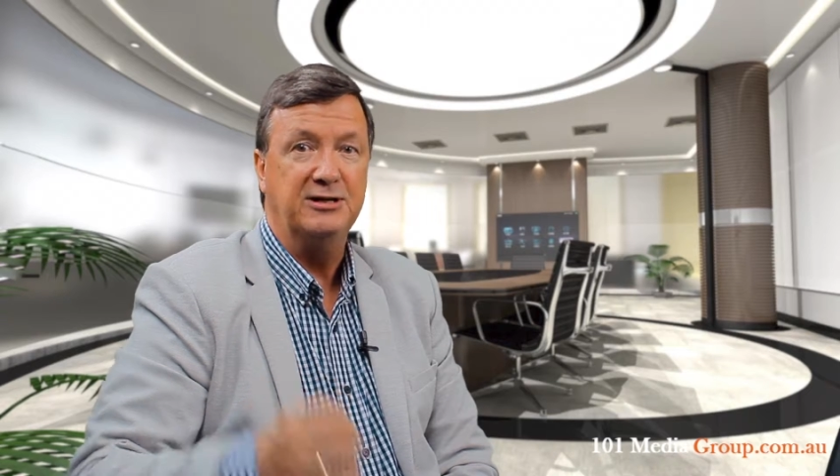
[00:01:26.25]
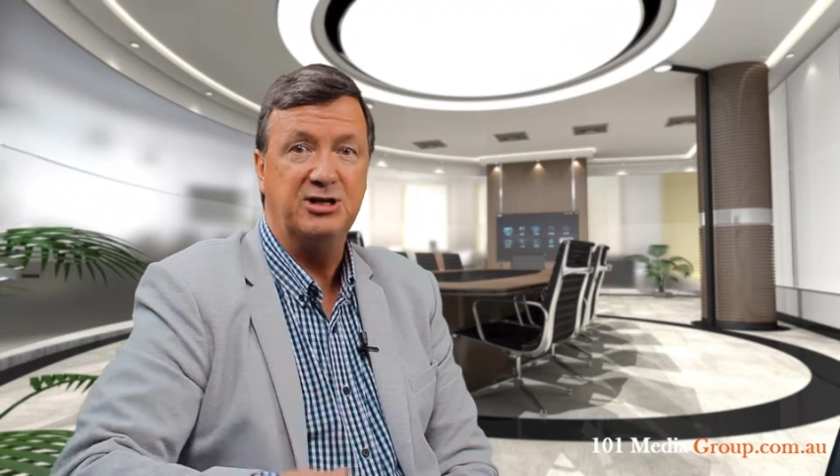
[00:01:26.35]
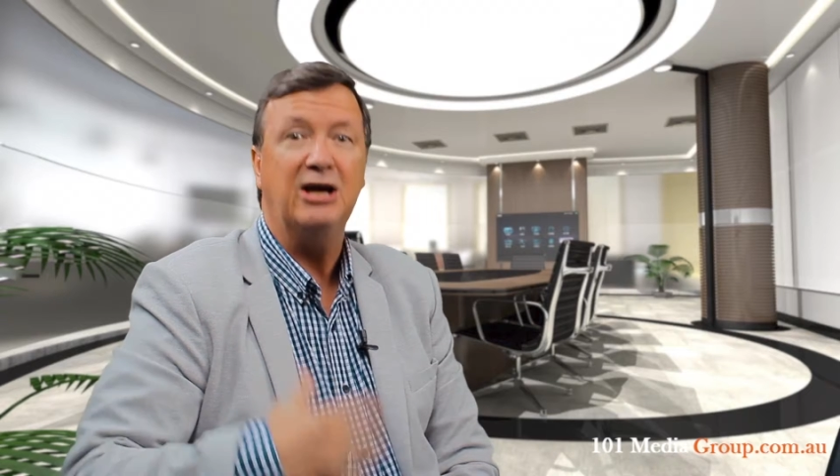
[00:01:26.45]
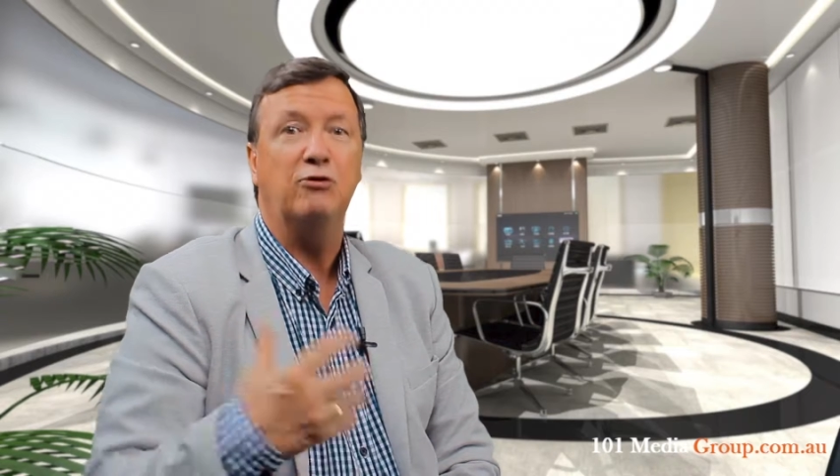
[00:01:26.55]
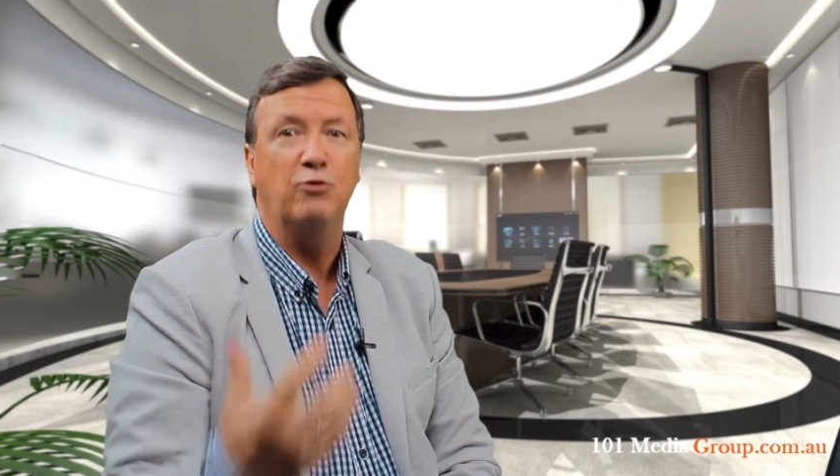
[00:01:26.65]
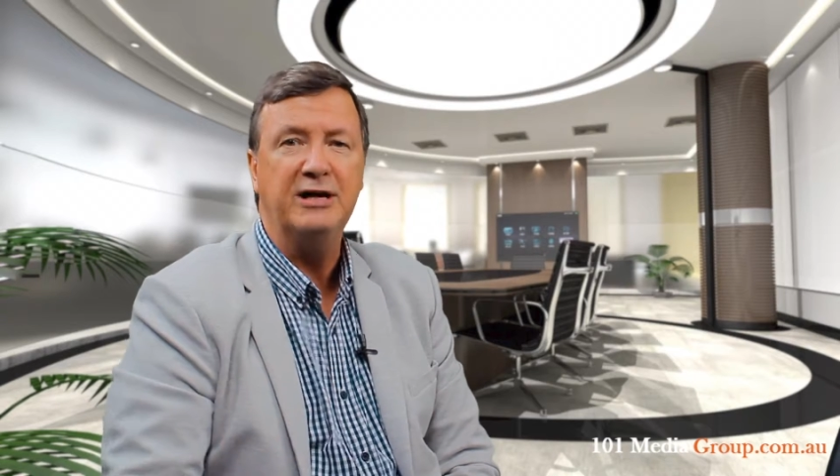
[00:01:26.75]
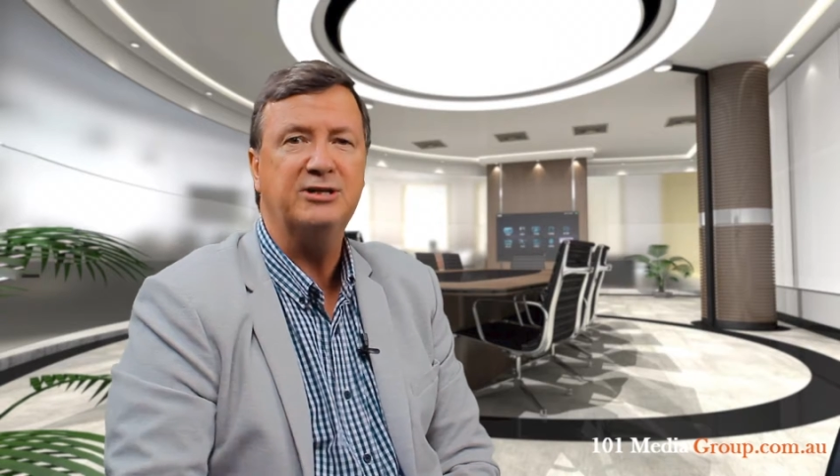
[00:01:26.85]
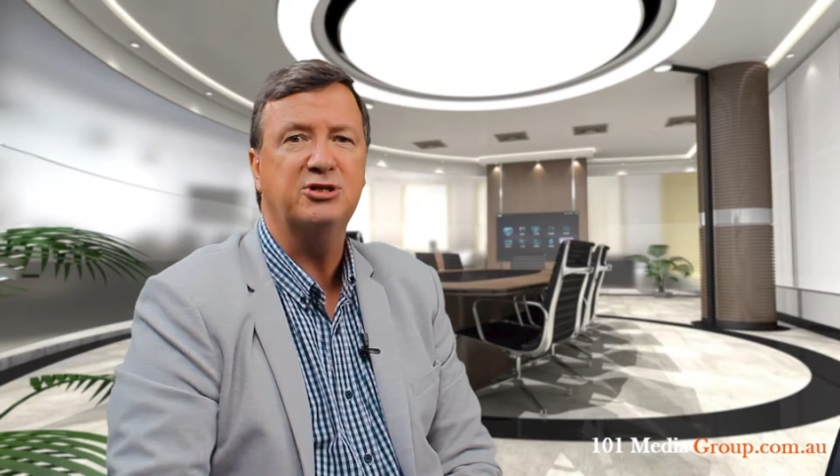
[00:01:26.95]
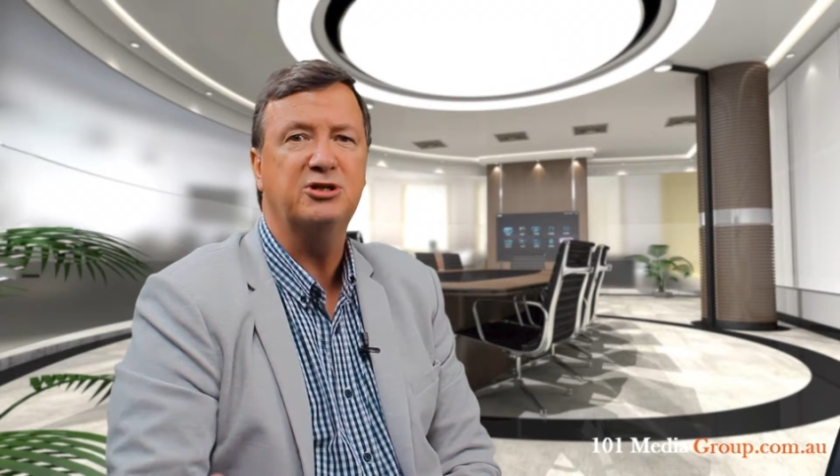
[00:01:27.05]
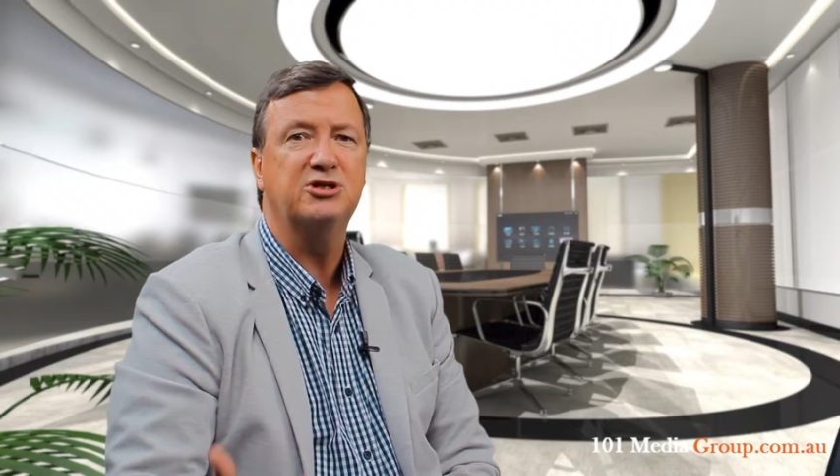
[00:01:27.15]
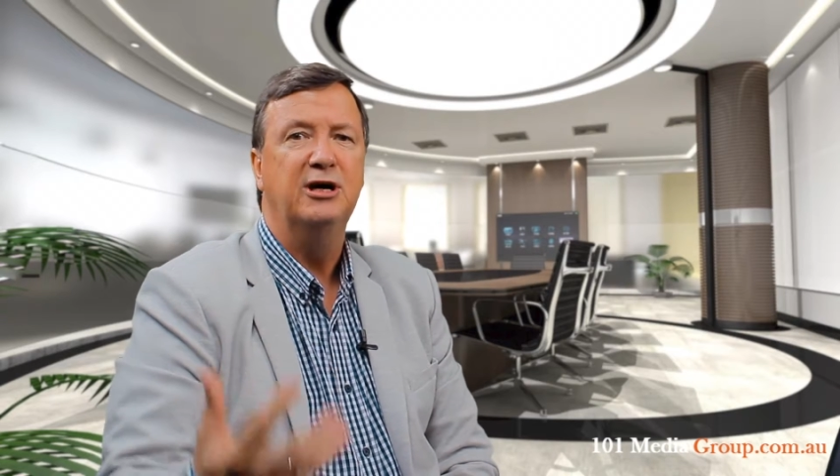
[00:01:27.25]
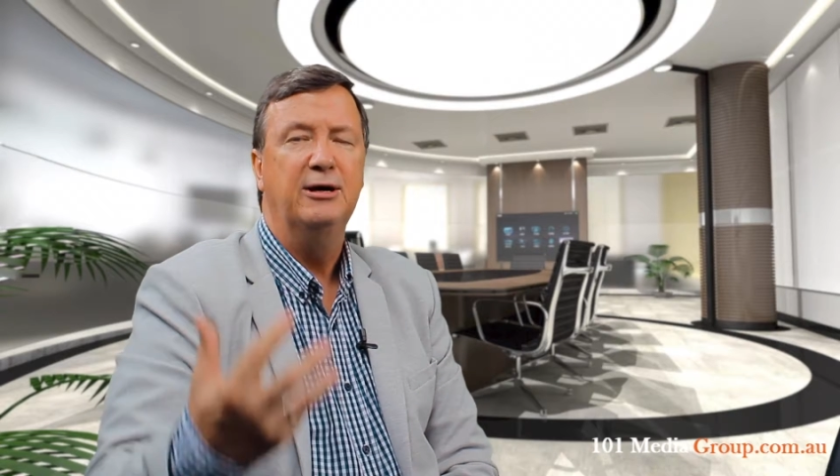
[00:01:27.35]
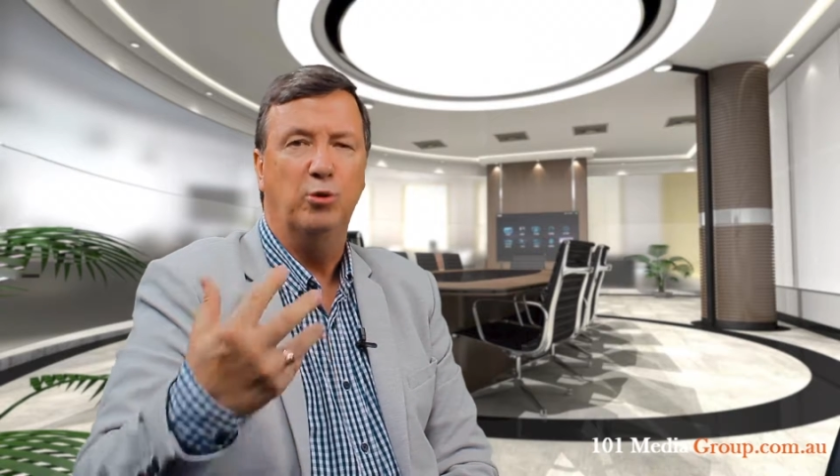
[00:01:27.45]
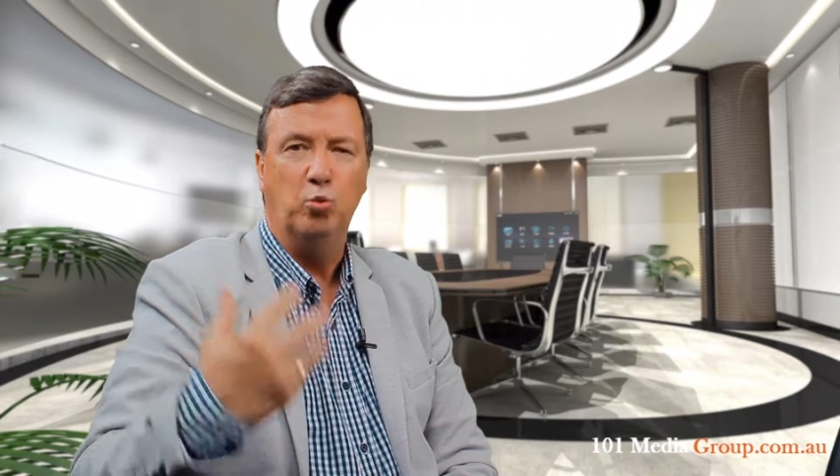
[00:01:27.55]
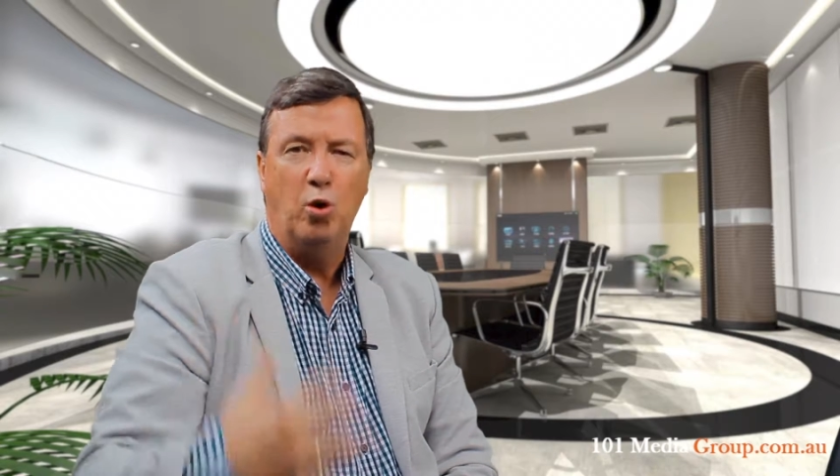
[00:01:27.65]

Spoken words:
take risks, but